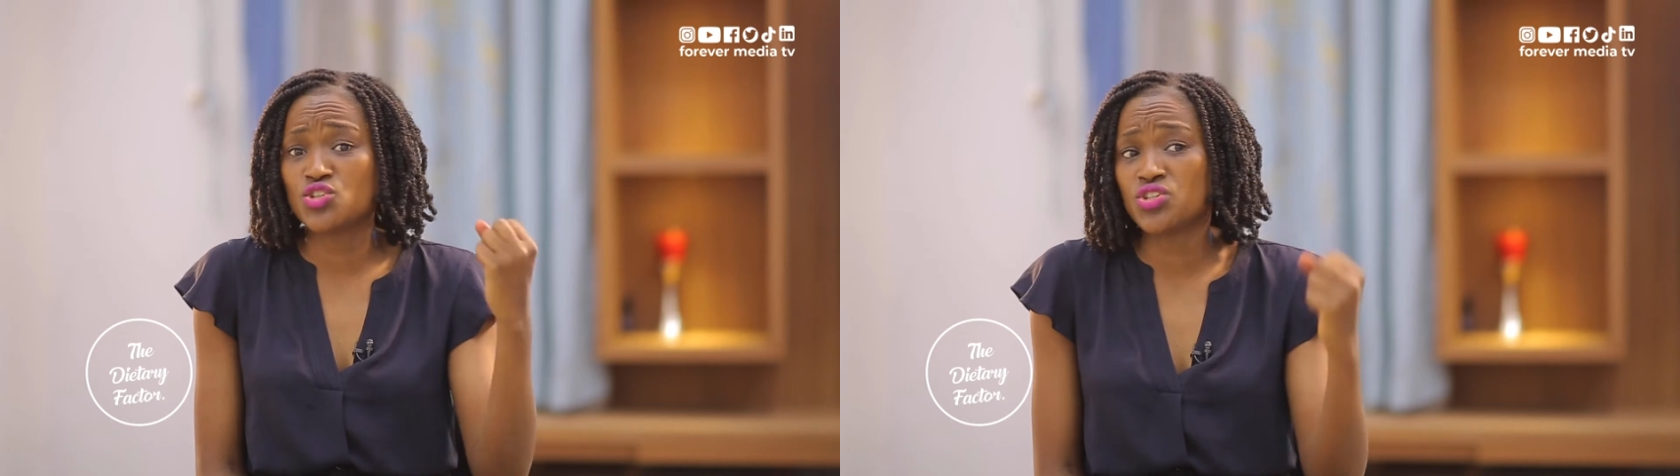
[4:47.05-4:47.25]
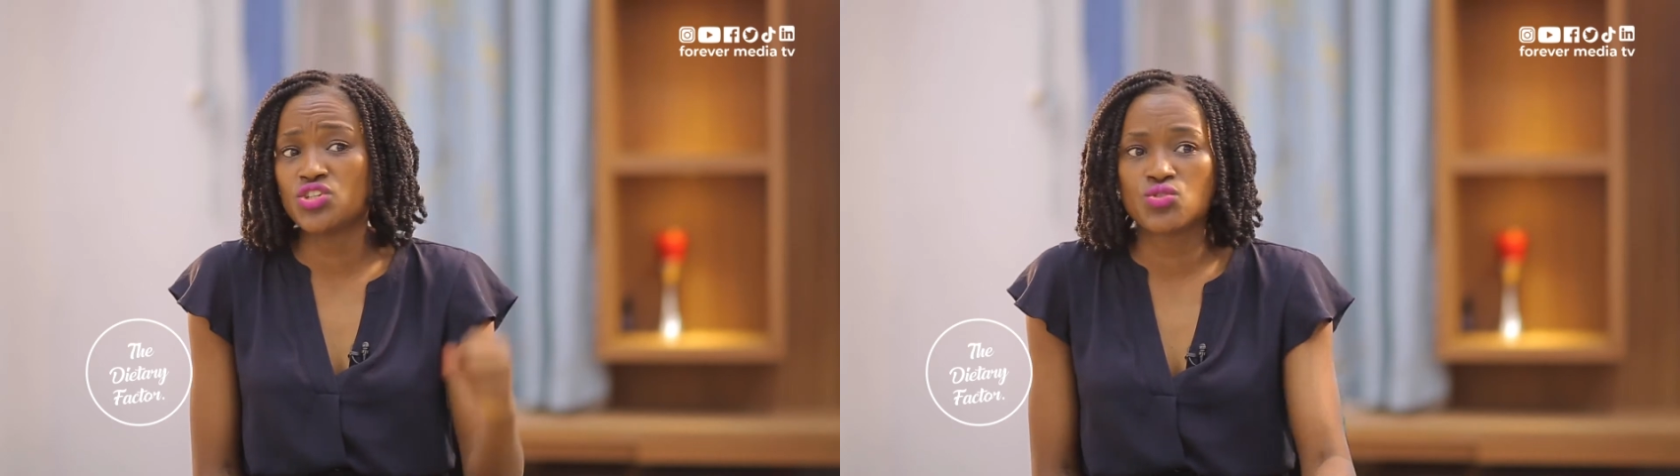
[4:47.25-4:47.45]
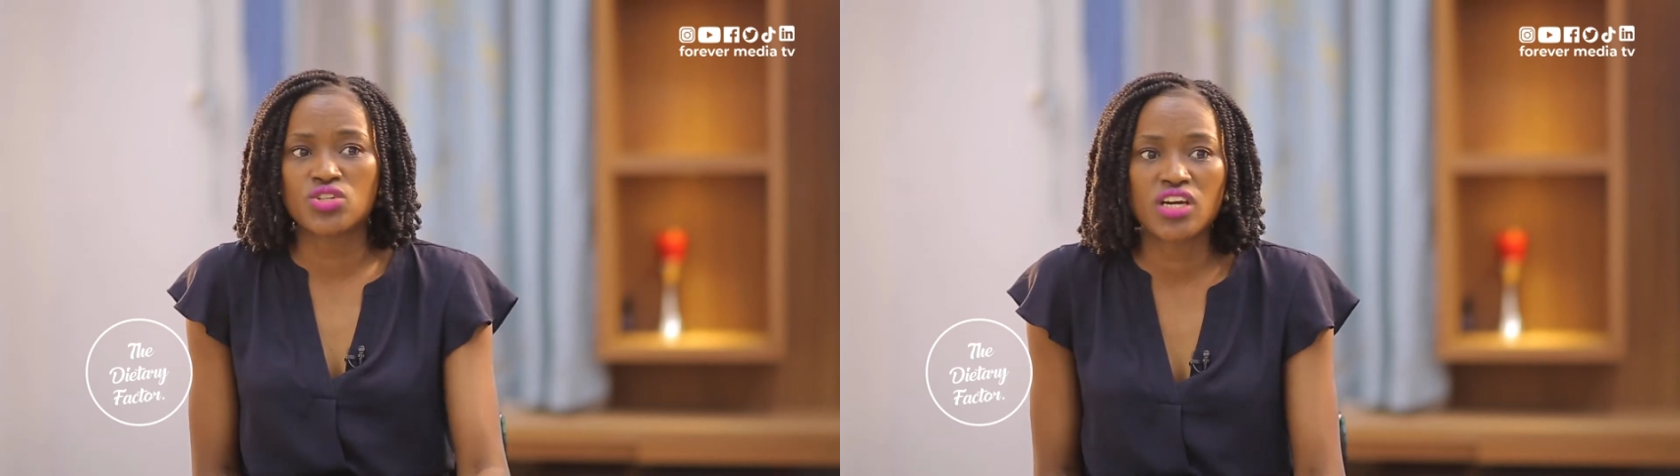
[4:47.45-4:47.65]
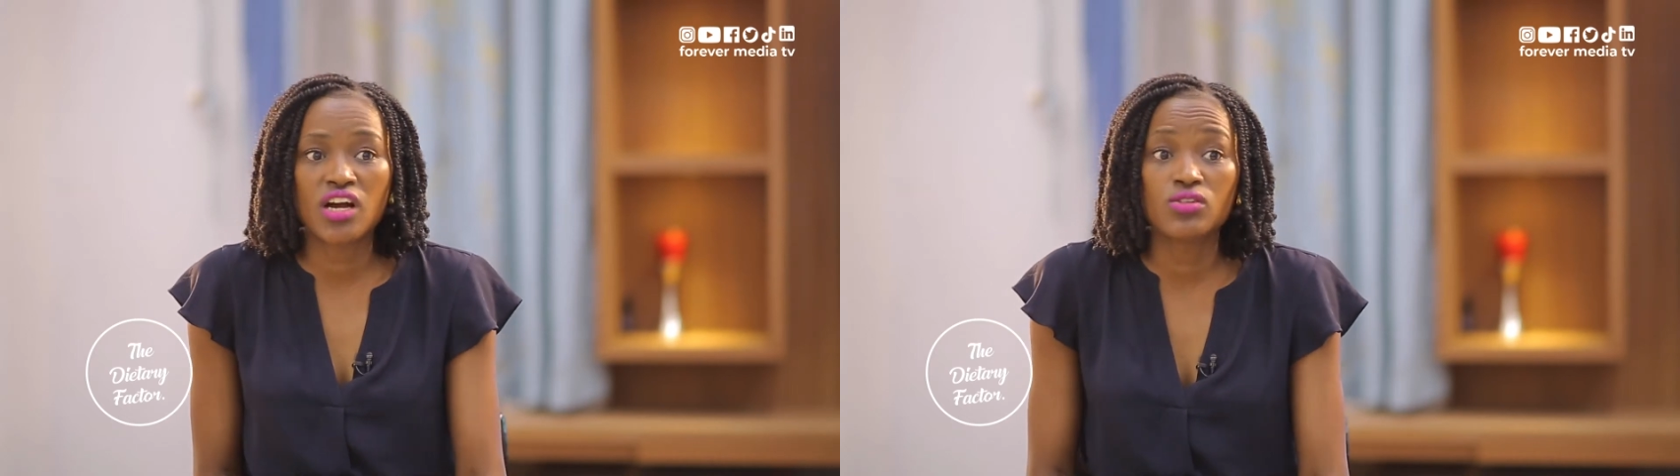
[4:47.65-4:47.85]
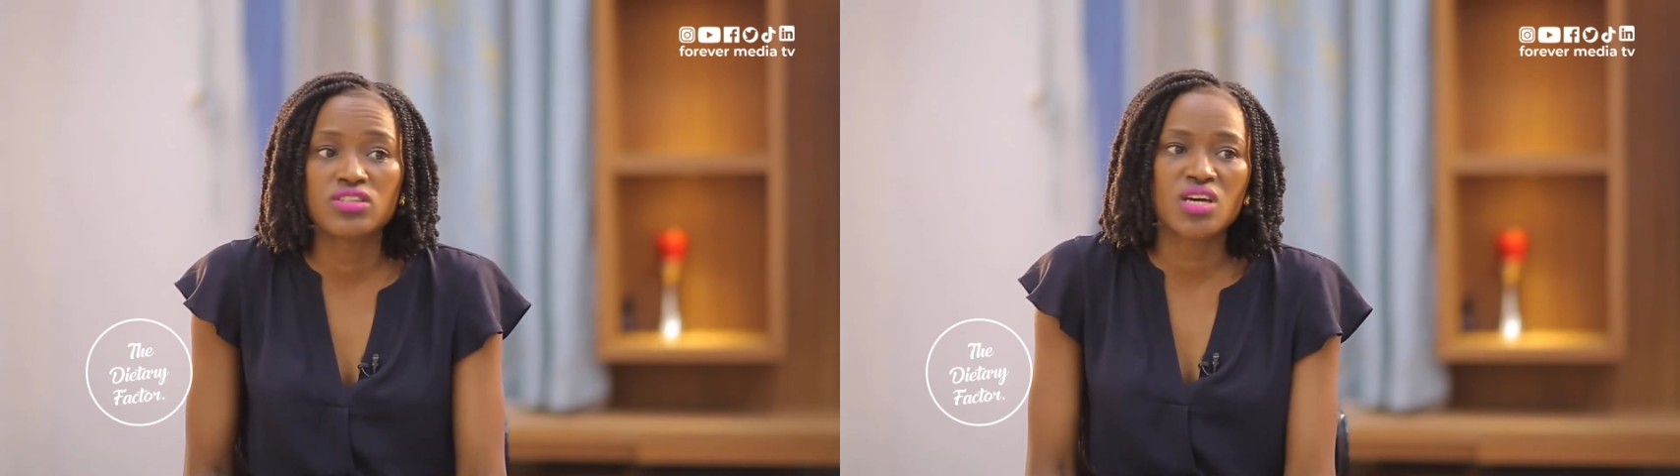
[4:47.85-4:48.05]
you need to take
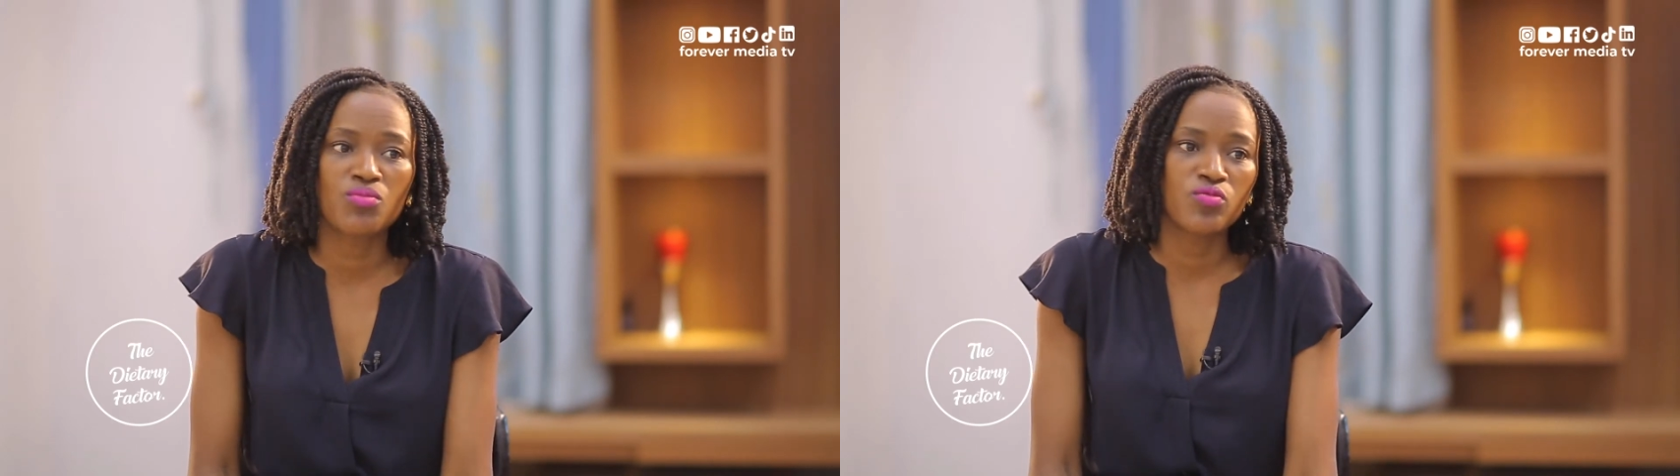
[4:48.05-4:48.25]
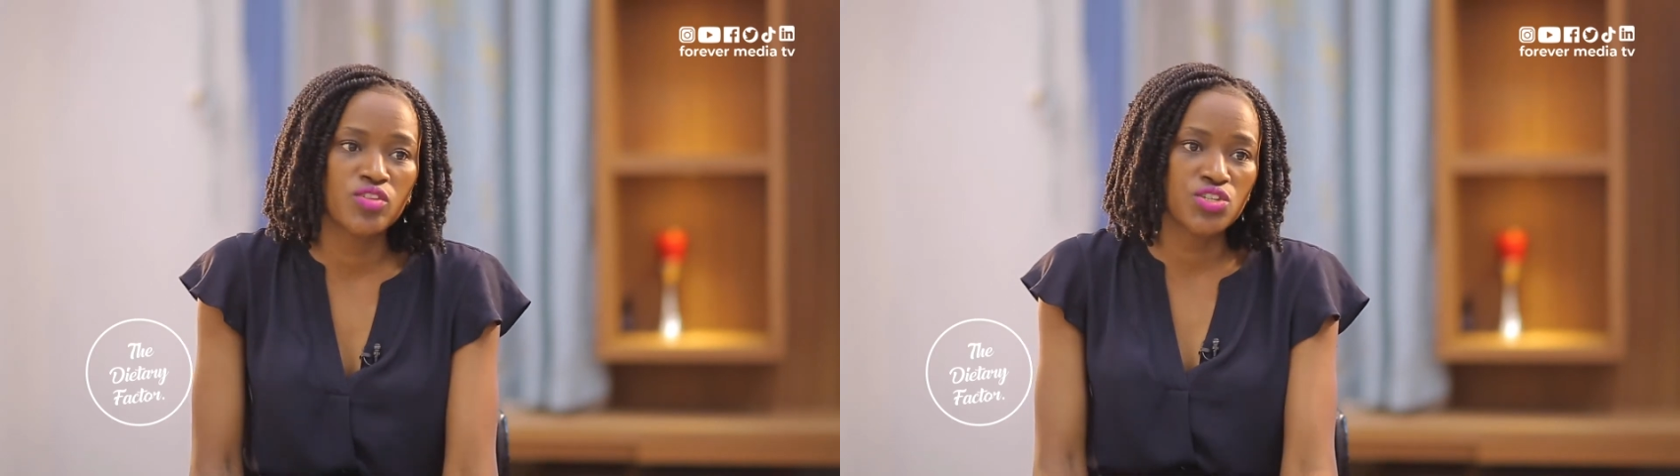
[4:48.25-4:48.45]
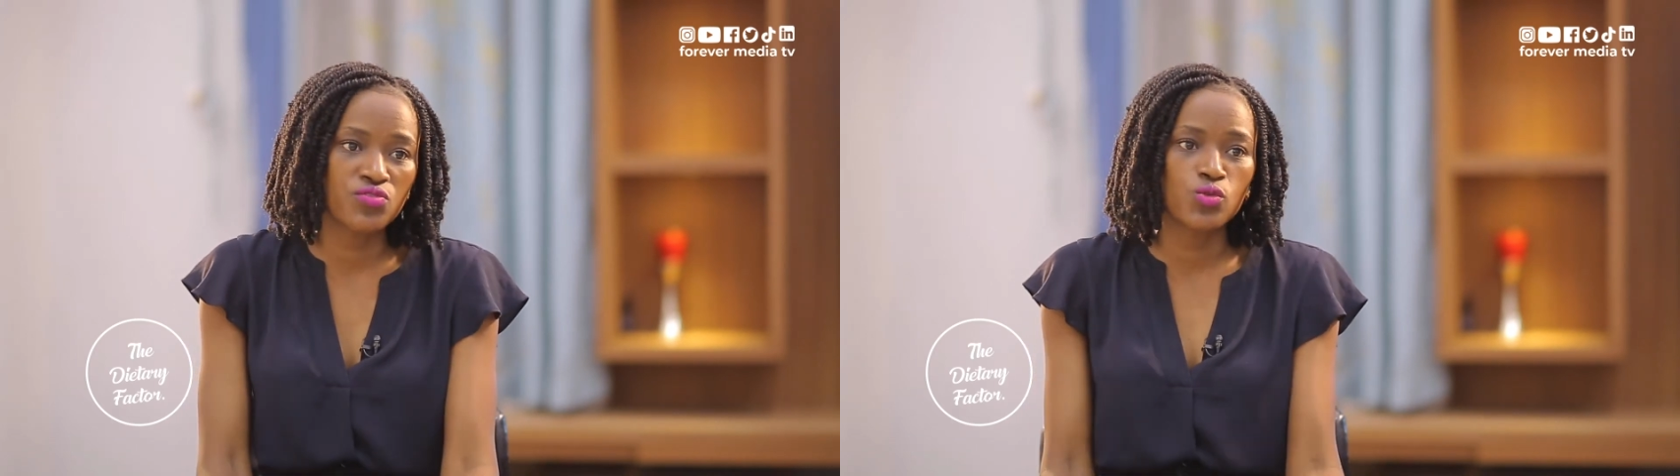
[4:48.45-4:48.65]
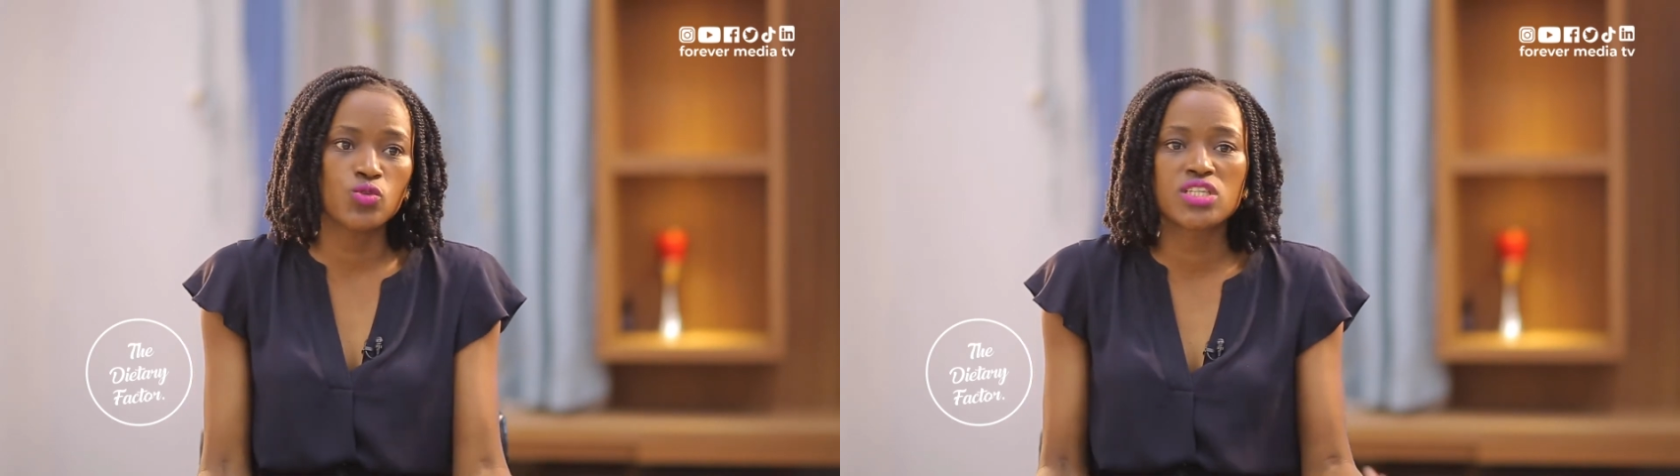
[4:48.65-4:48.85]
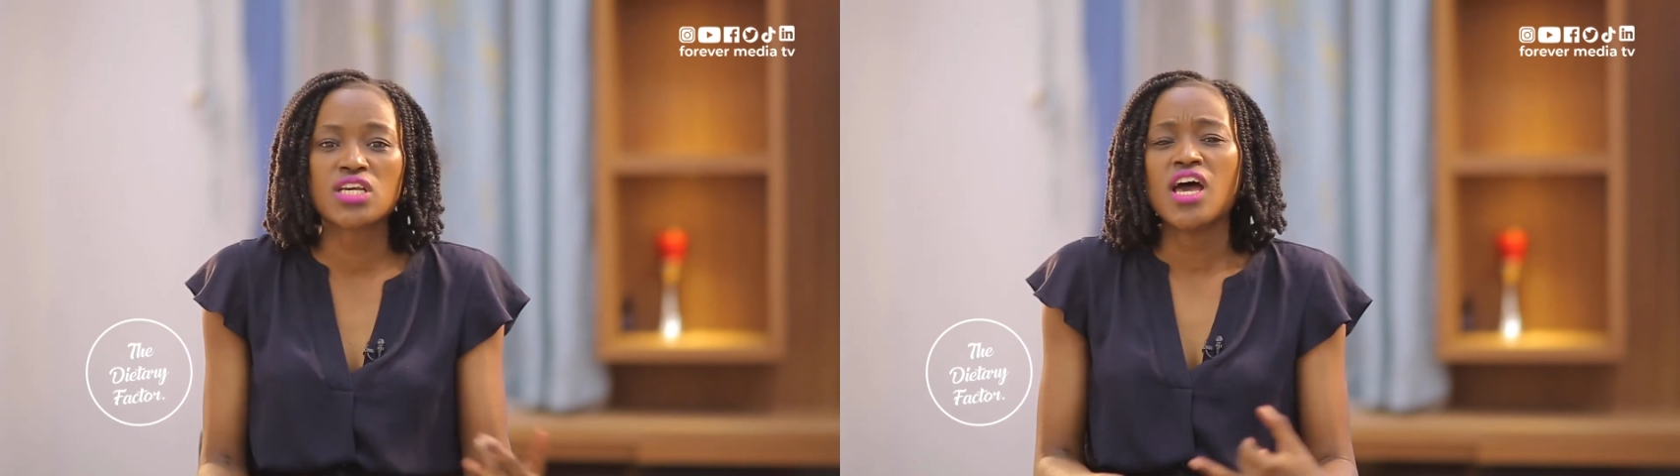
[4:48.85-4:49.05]
out some of these
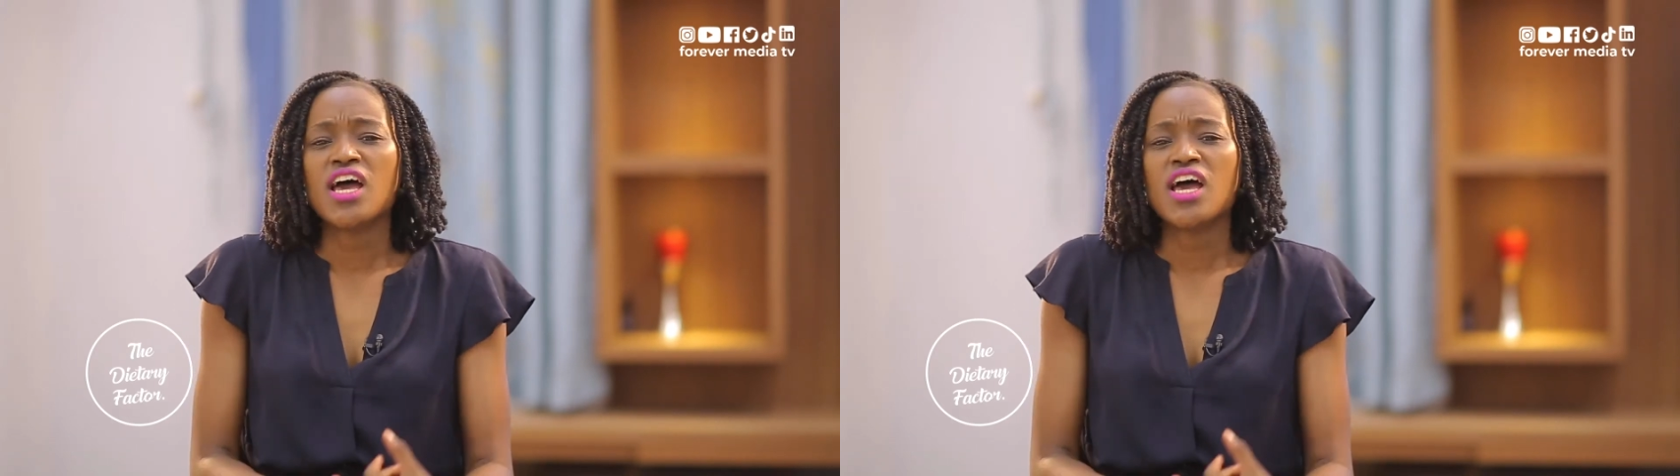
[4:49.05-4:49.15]
foods.